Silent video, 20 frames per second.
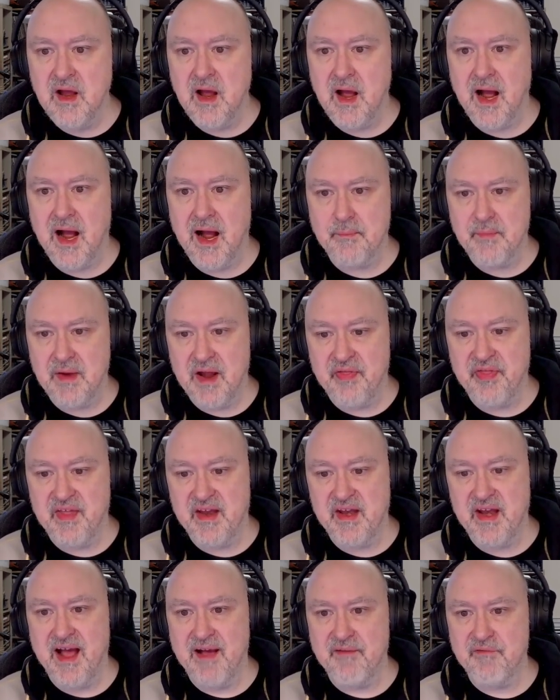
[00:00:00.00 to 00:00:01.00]
um, and
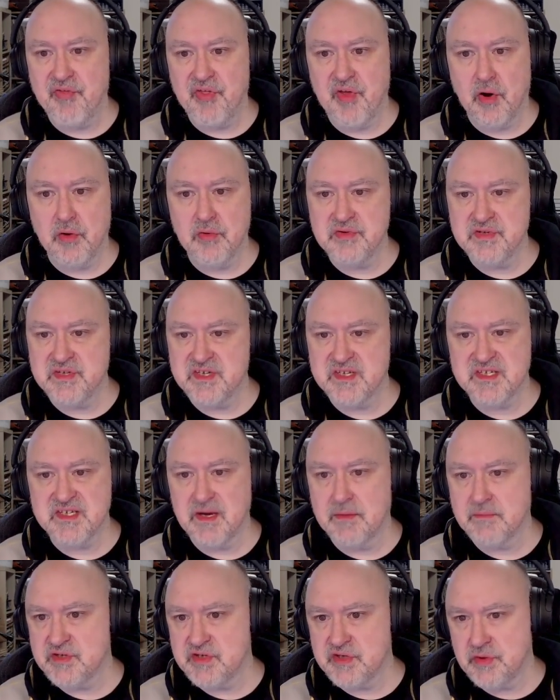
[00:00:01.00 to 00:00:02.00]
then have those
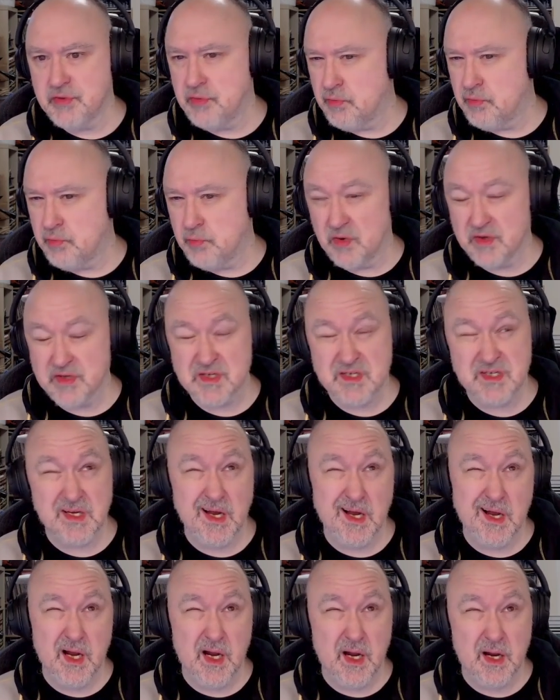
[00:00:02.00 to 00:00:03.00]
sum to, what's
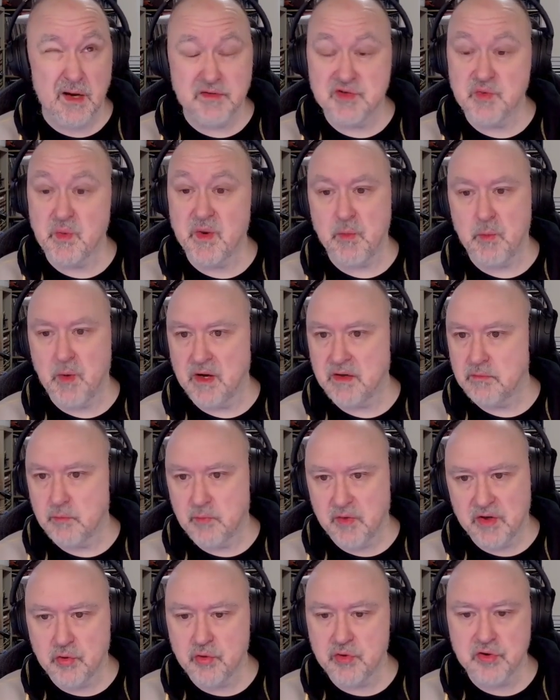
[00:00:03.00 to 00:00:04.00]
uh, twenty-one.
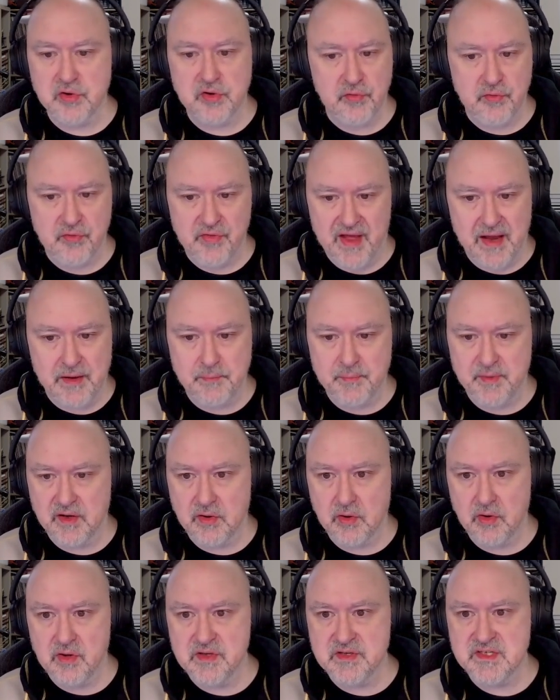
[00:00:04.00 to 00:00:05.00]
We couldn't do that
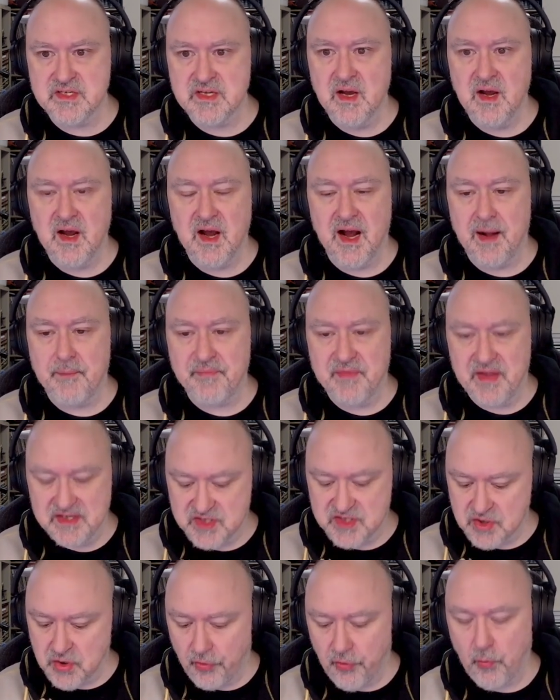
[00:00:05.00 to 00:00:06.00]
because um,
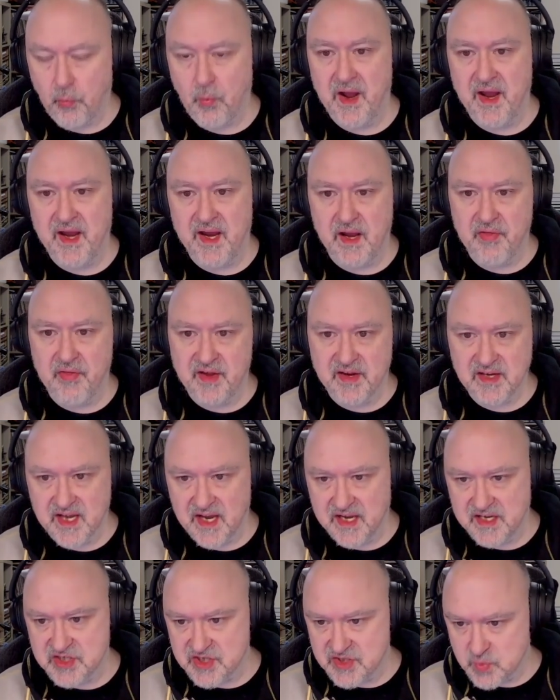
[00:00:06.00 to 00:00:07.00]
that's not the way that
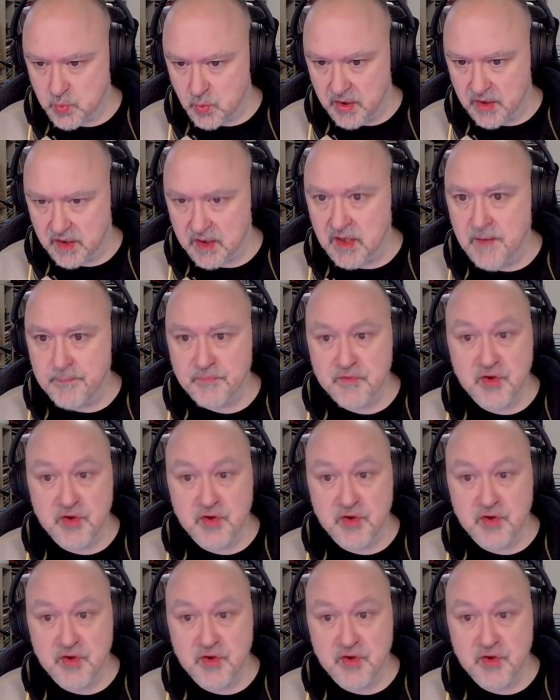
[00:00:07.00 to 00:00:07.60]
cages work.